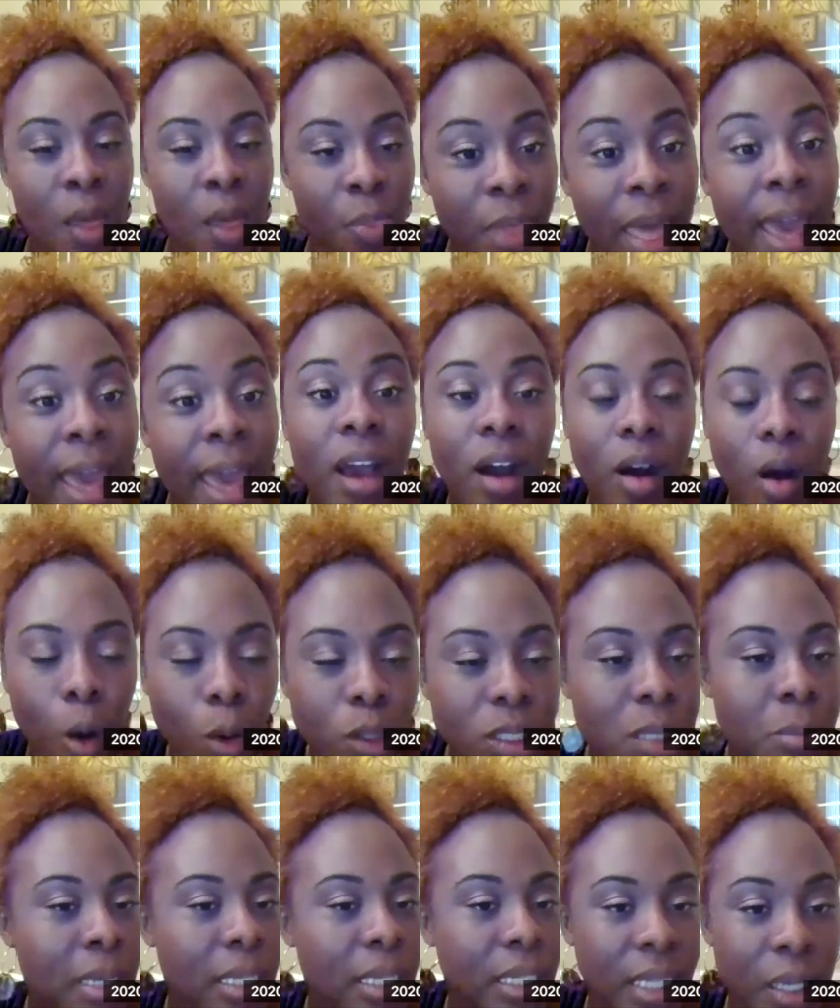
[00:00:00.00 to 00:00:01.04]
that
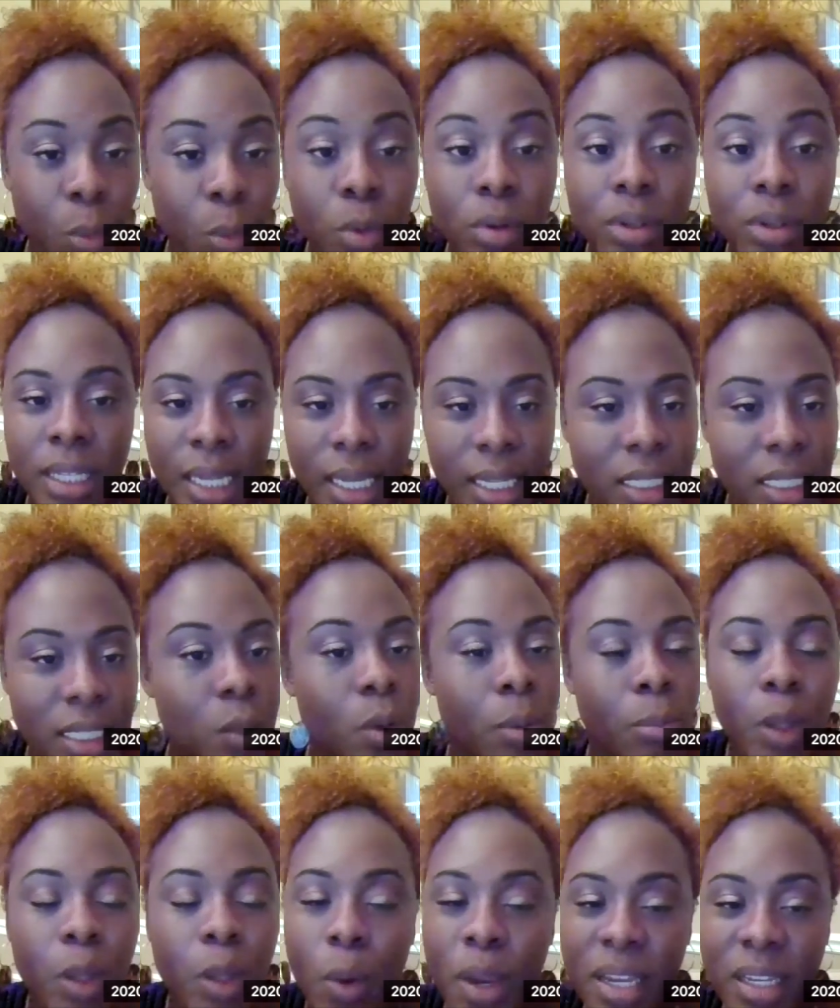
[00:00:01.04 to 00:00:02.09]
ultimately will lead to
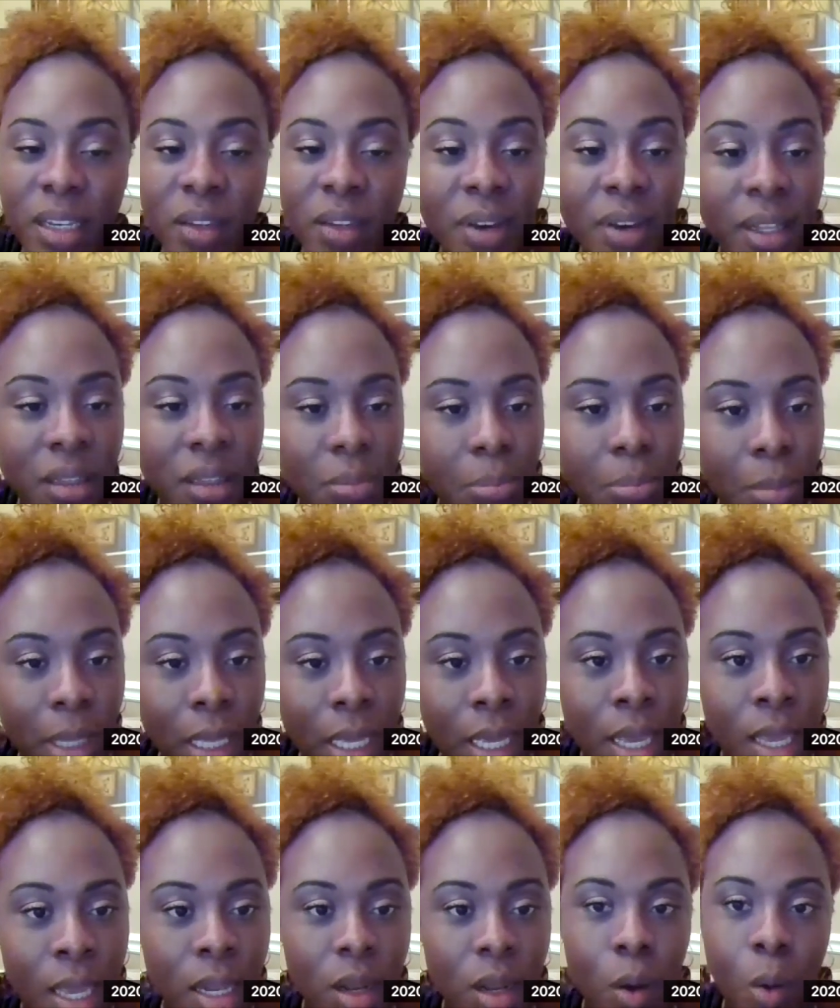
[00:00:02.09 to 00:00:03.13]
employee
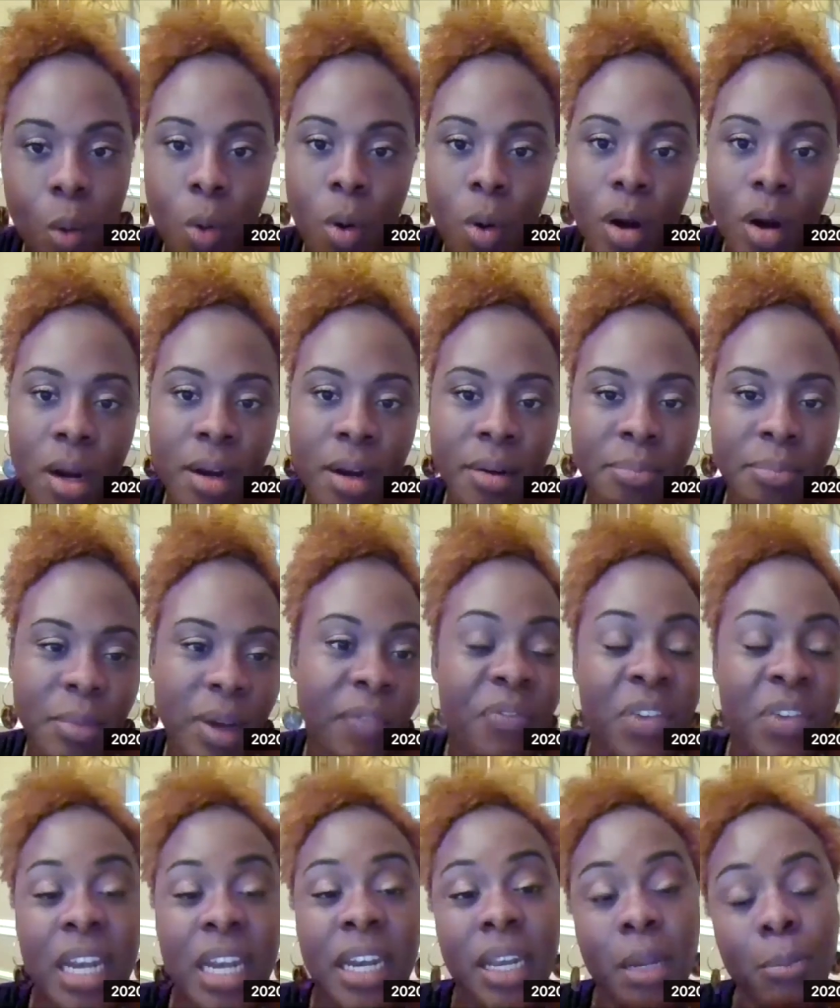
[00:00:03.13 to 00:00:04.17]
development or
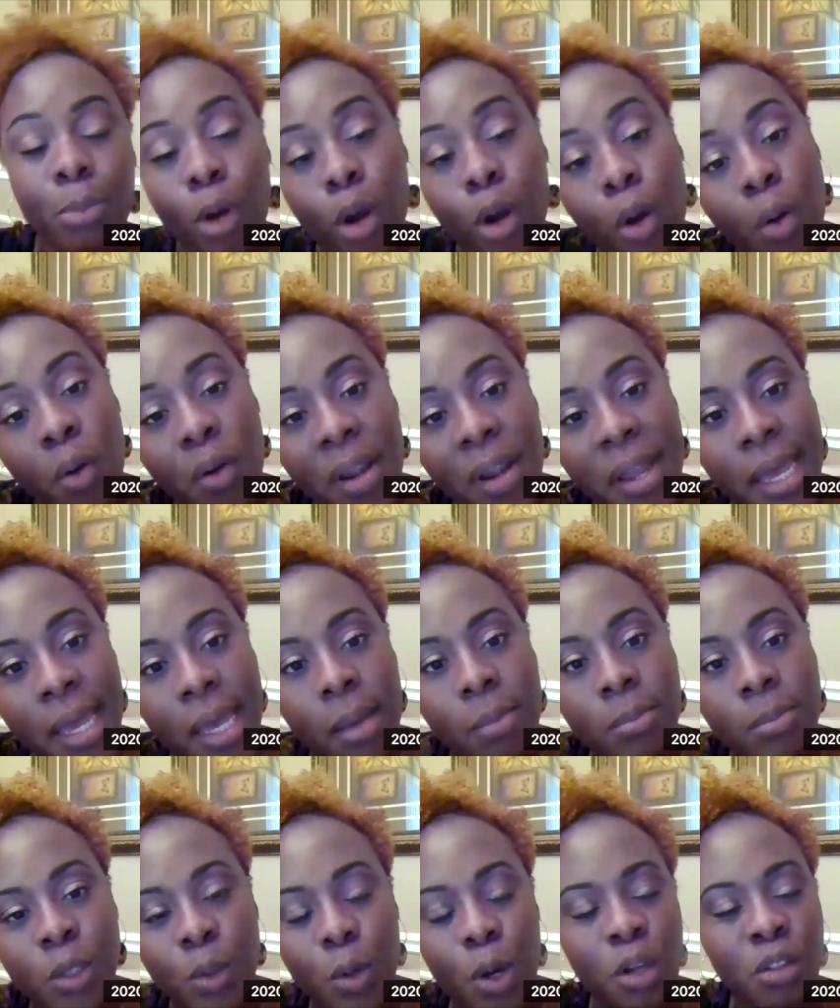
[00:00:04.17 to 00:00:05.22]
affinity
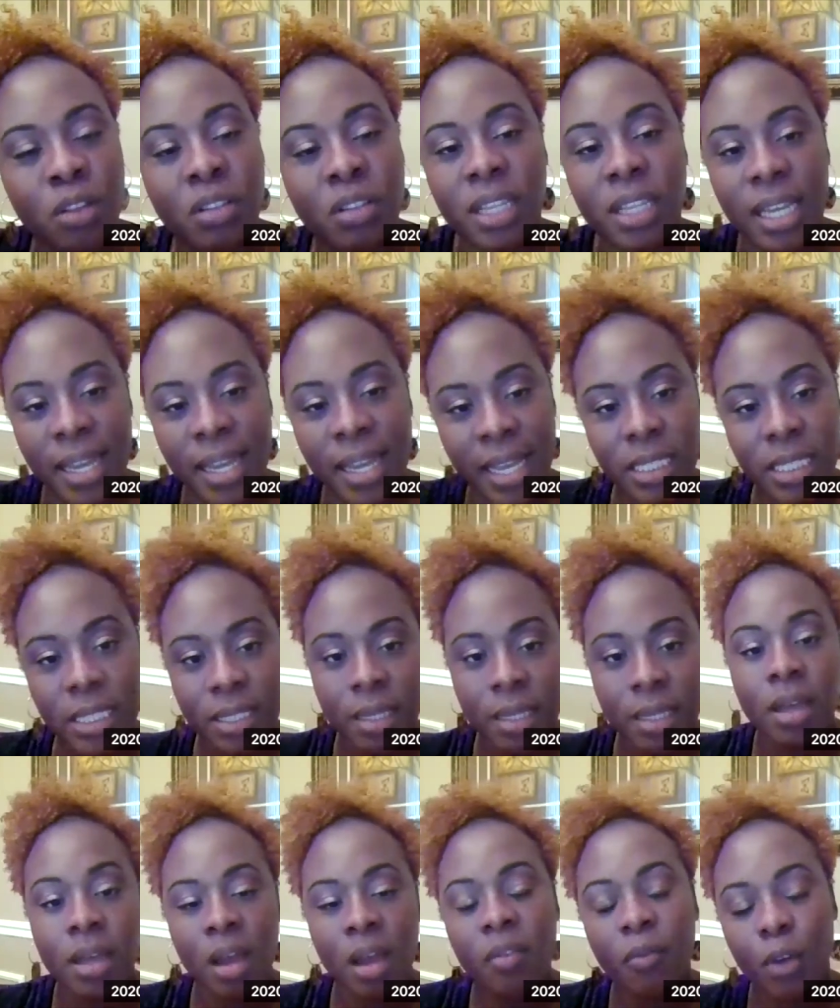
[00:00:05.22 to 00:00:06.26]
programs or other things
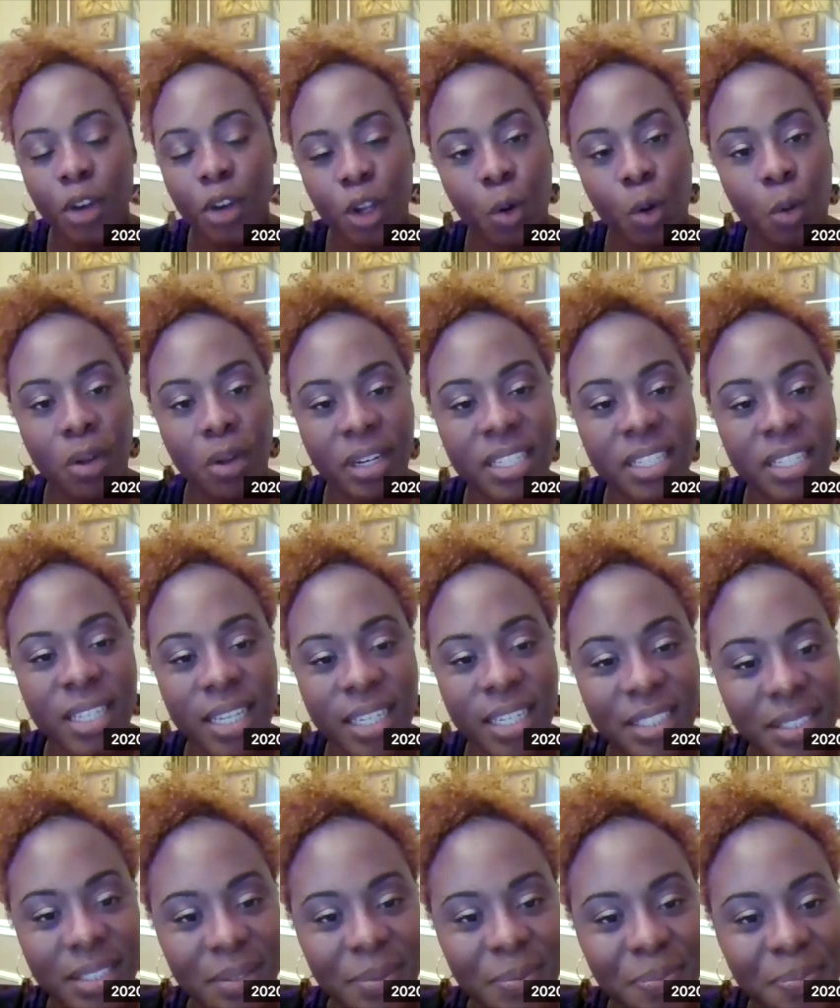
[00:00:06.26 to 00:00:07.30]
for your
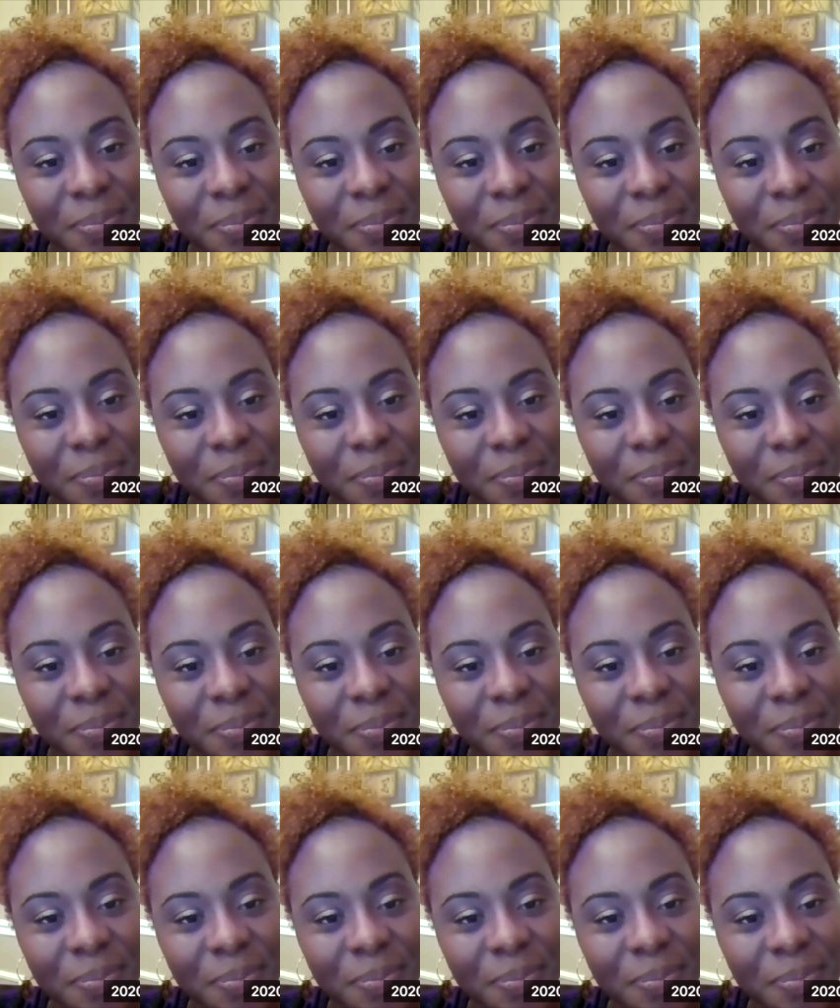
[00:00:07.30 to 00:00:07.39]
organization.